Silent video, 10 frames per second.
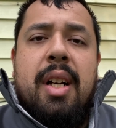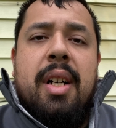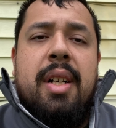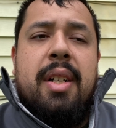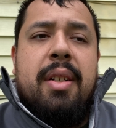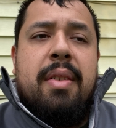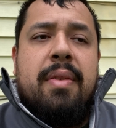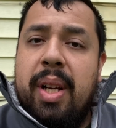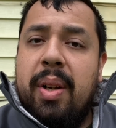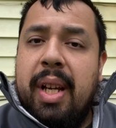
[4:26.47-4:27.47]

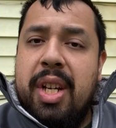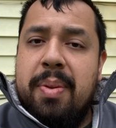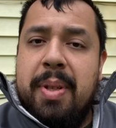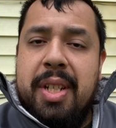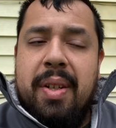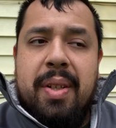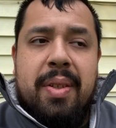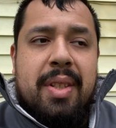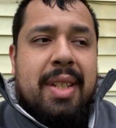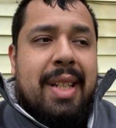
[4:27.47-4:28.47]
of irrigation
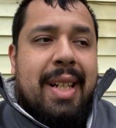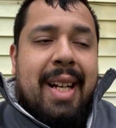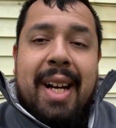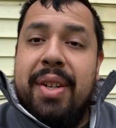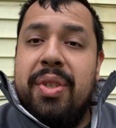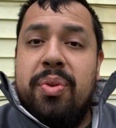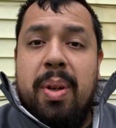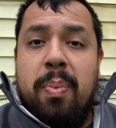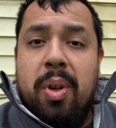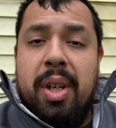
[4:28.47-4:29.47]
materials. I use
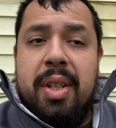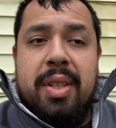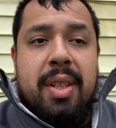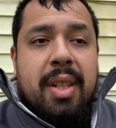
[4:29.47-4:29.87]
DripWorks.